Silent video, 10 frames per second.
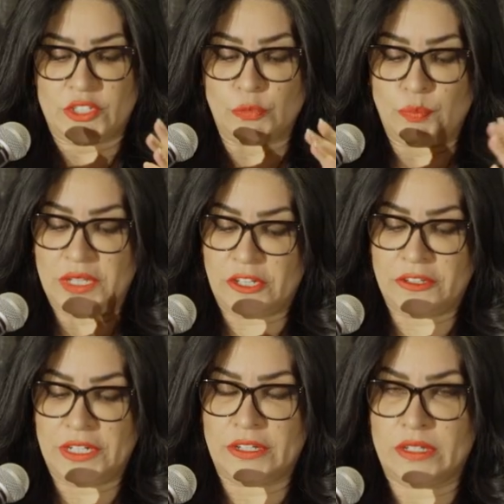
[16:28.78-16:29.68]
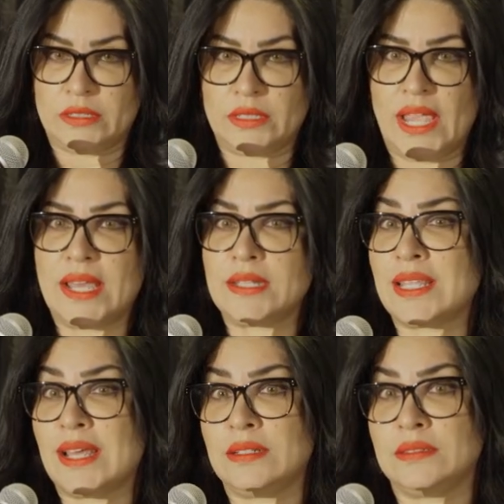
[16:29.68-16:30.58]
superior, and
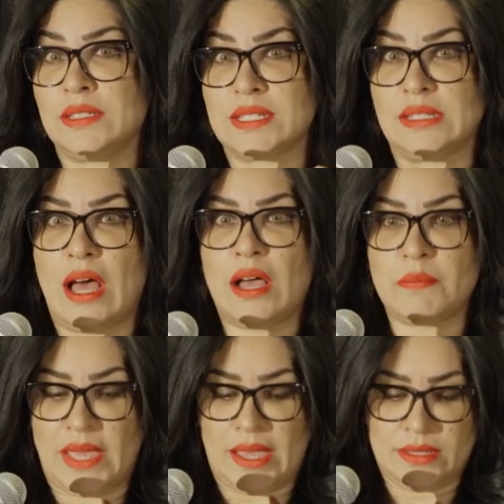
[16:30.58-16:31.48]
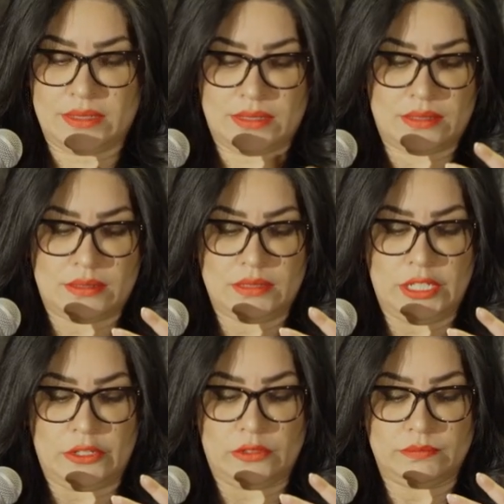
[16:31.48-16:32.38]
then Islam as,
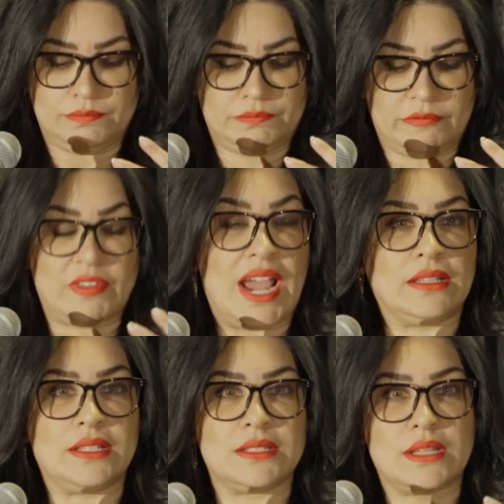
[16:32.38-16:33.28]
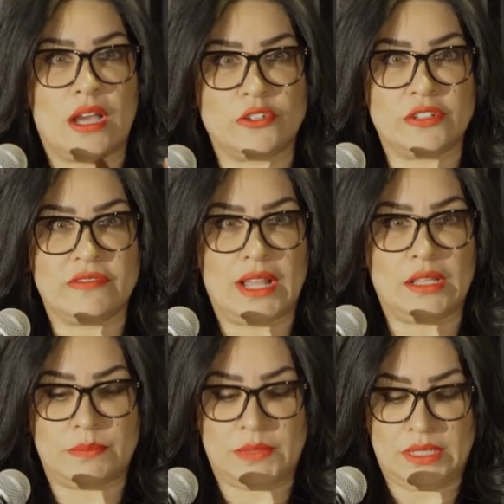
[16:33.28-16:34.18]
you know, violent,
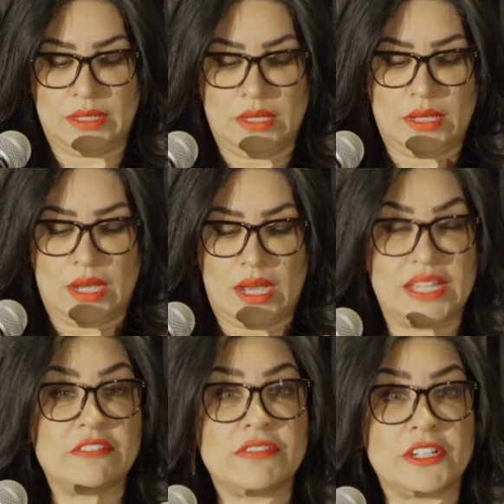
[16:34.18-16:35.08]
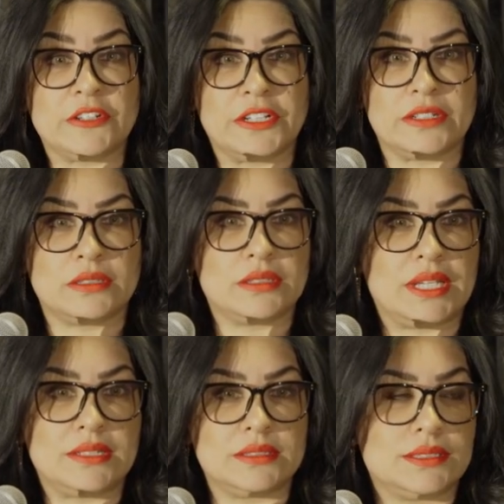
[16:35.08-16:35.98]
underdeveloped, inferior.
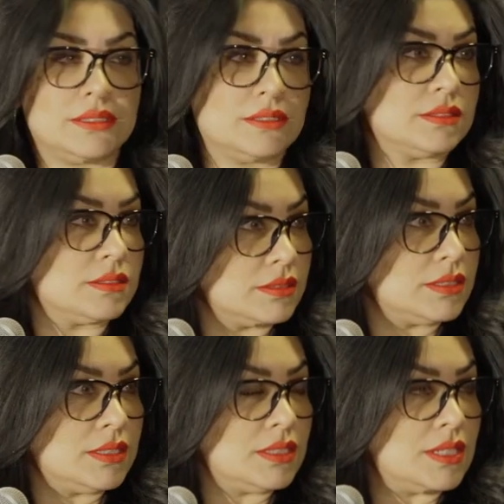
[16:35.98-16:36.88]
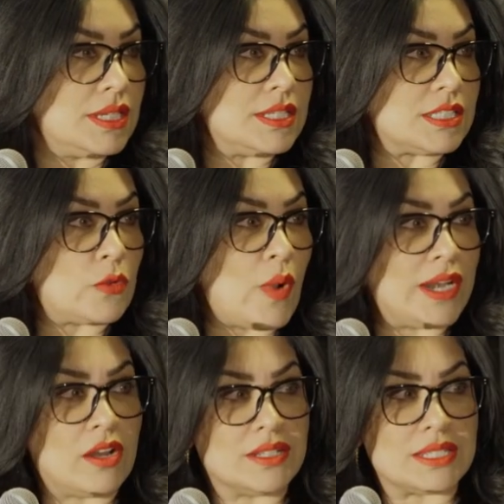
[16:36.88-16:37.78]
And it's
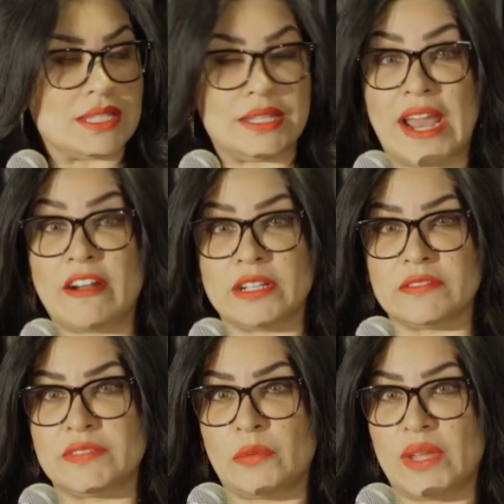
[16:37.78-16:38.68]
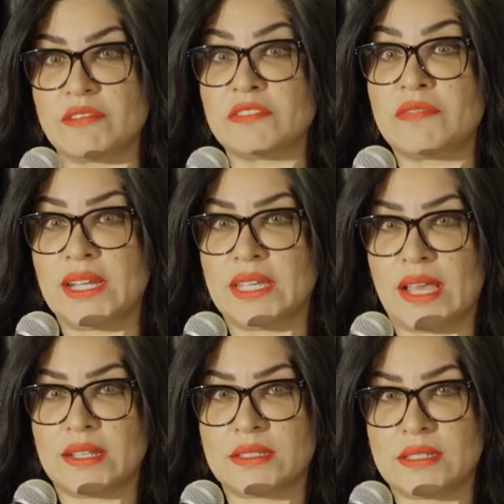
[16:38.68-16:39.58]
quite honestly a narrative that we have to fight
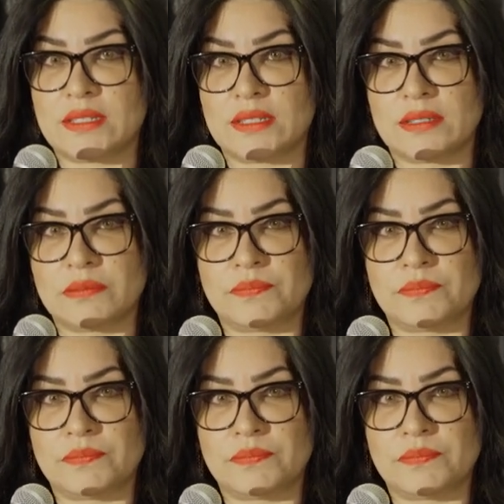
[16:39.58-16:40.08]
against.